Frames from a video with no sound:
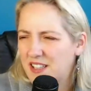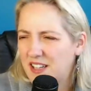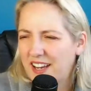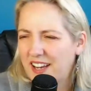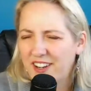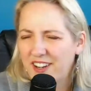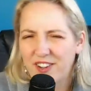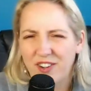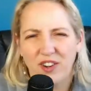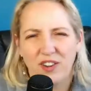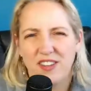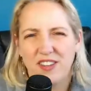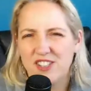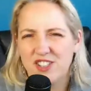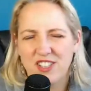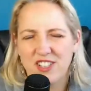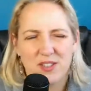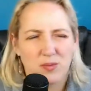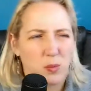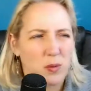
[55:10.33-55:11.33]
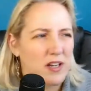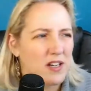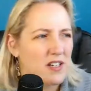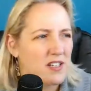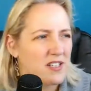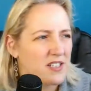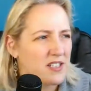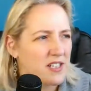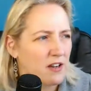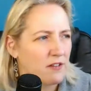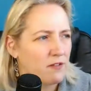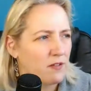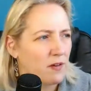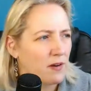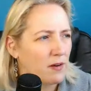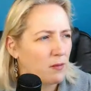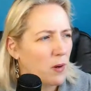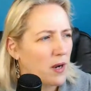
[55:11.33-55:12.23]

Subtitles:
I don't know. There's just weird stuff. Like,